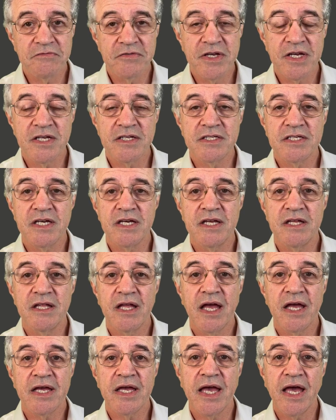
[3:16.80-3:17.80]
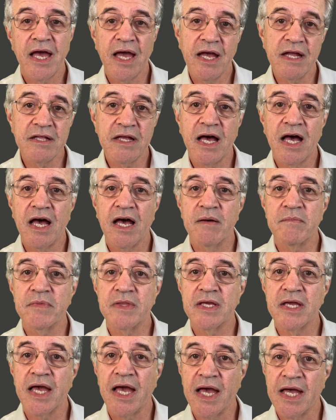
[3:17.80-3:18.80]
nicotine can harm
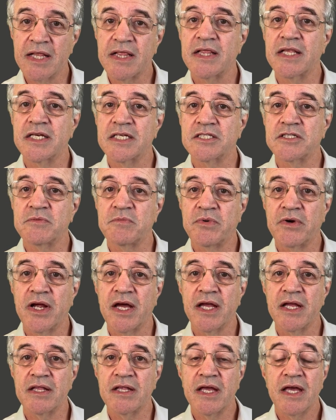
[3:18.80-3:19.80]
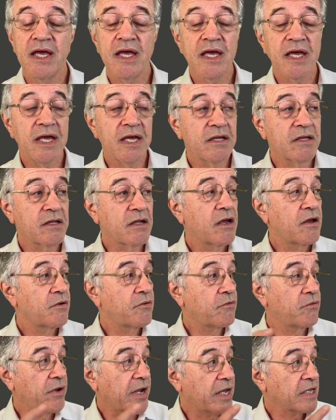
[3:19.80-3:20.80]
the adolescent brain in
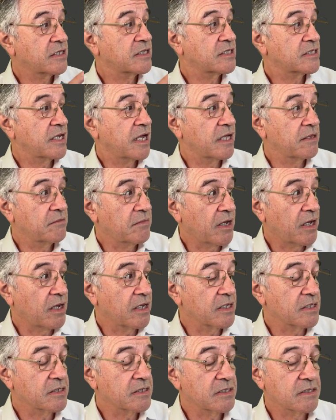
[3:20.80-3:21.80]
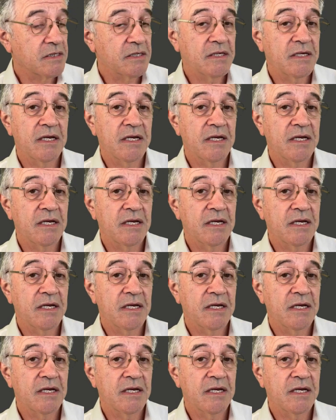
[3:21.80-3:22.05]
rats and mice,